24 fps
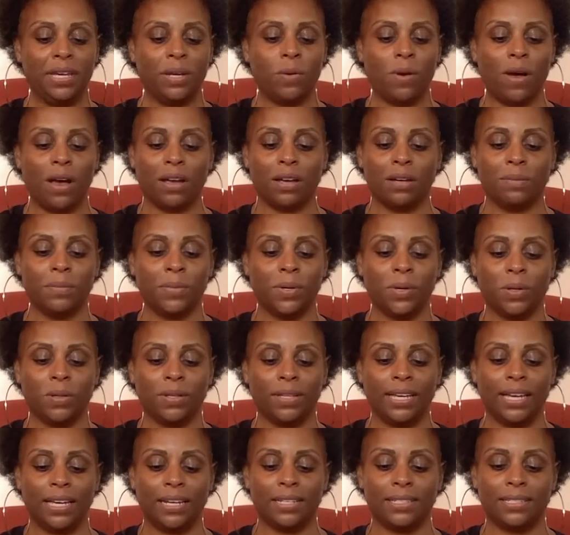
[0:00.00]

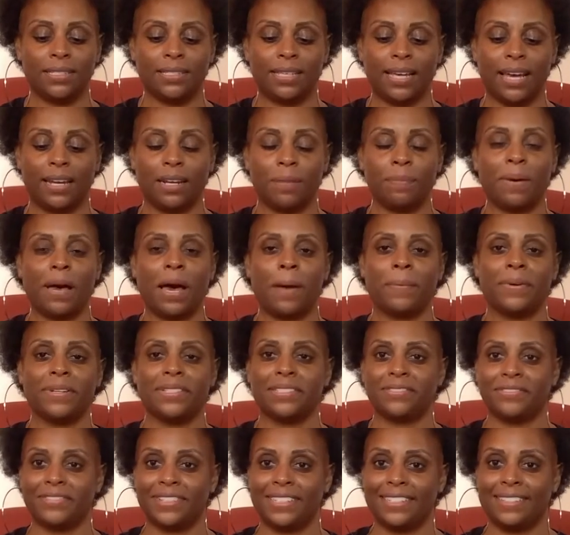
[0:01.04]
guacamole and a side of papas
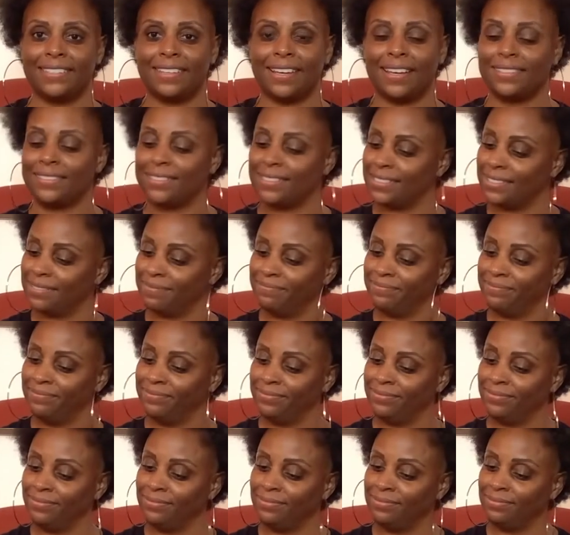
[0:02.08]
fritas.
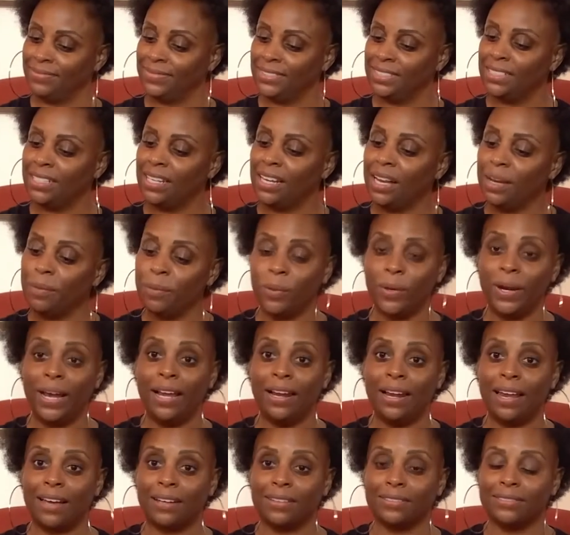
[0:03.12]

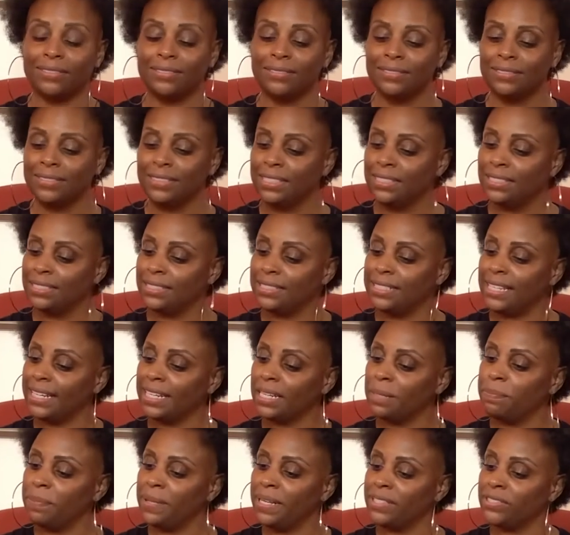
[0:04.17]
Abuela, take a
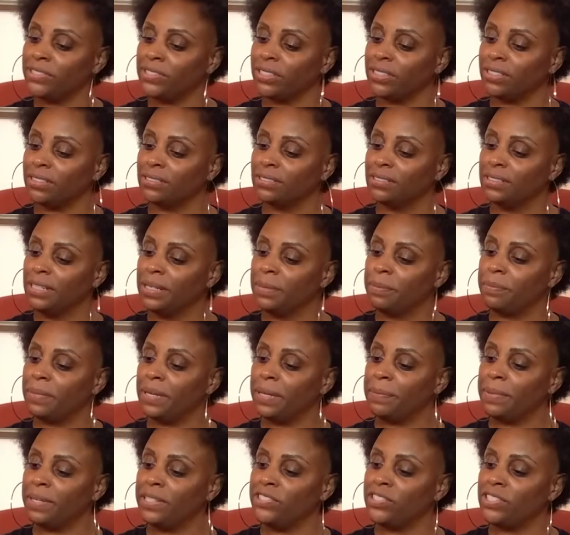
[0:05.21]
picture.
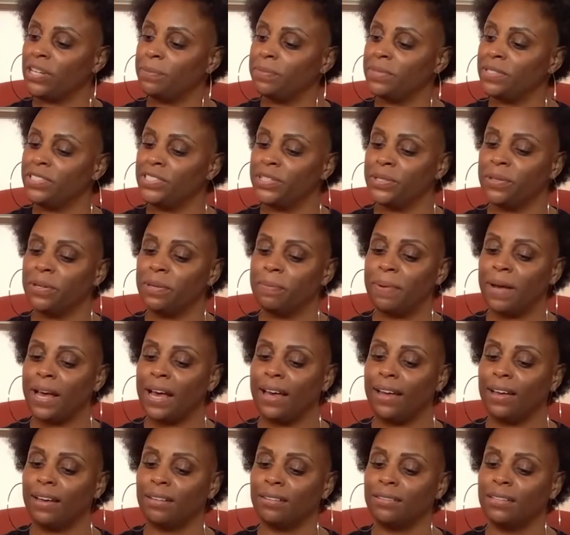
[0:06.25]
Pepe jumped into a
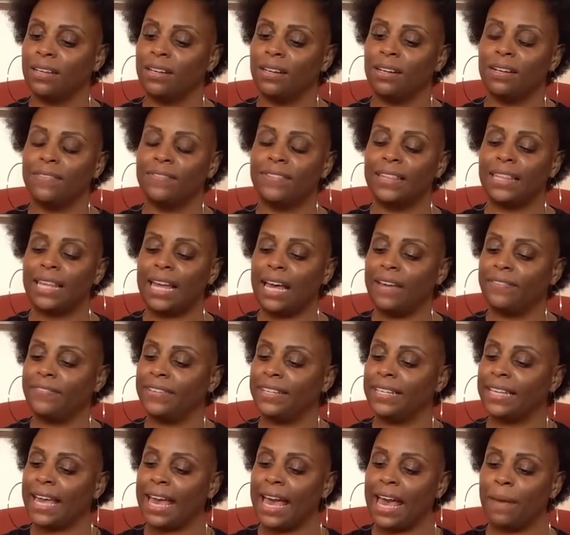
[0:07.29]
pile of laughing,
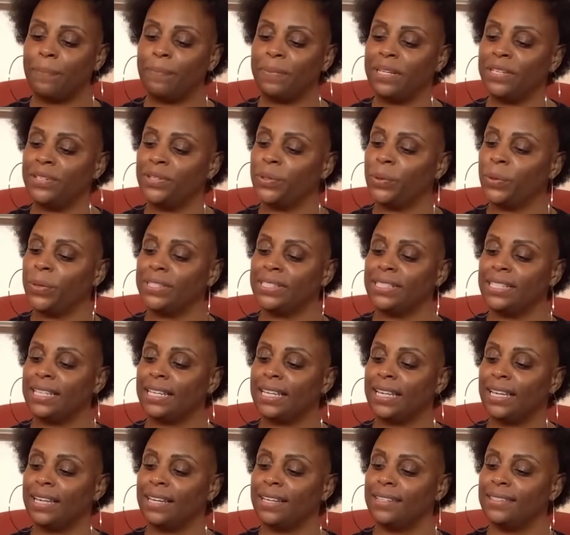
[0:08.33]
happy, noisy
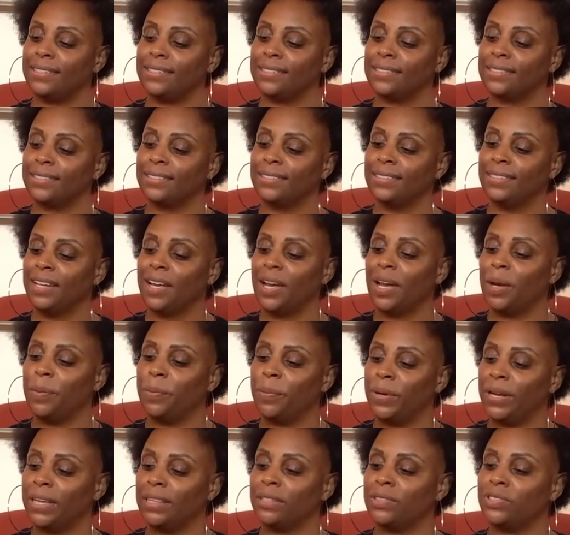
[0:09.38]
kids.
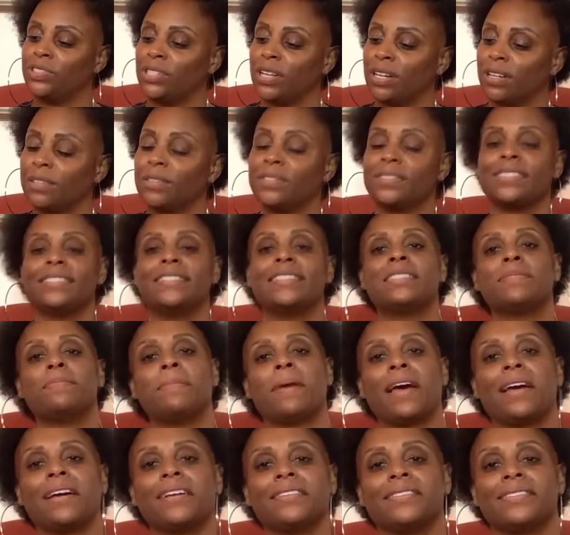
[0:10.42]
Abuelo chuckles and
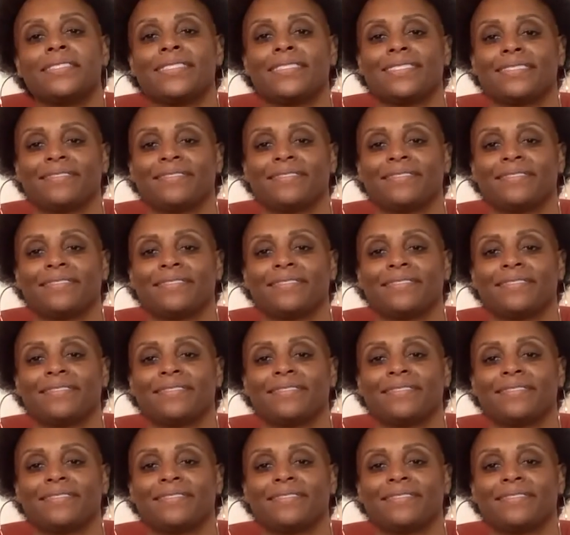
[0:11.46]
smiles.